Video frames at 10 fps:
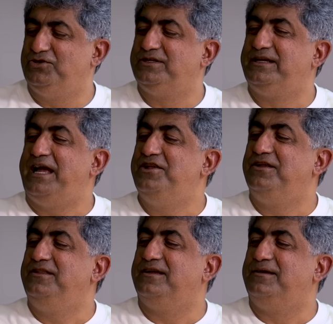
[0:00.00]
the
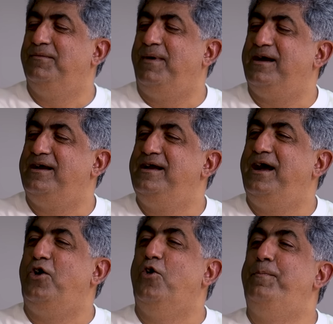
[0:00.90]
Ma
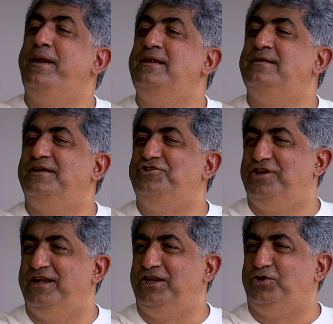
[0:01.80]
Ganga opened the
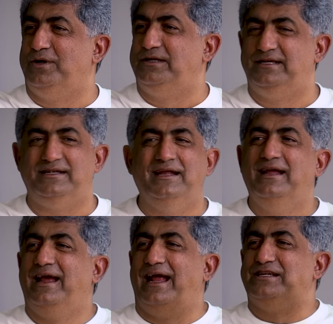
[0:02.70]
journey towards it,
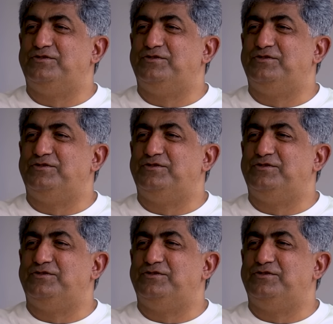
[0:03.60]
and